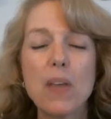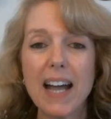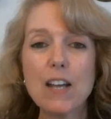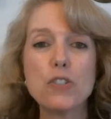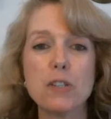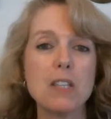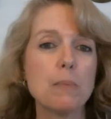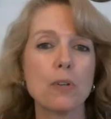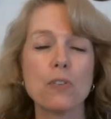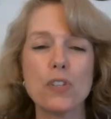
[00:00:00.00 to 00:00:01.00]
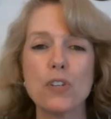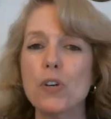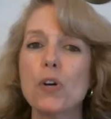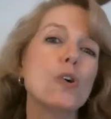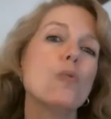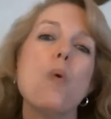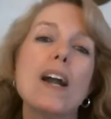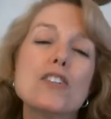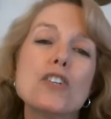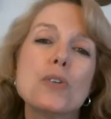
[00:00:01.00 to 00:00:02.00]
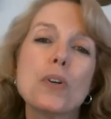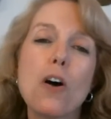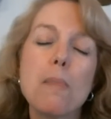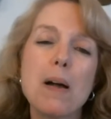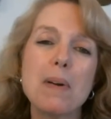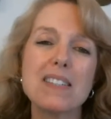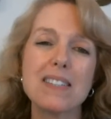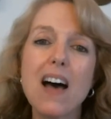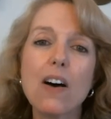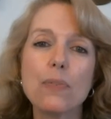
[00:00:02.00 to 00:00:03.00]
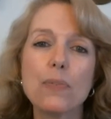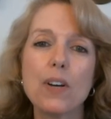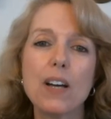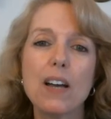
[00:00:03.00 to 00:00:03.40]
I used to be the person who wanted to do it all by myself,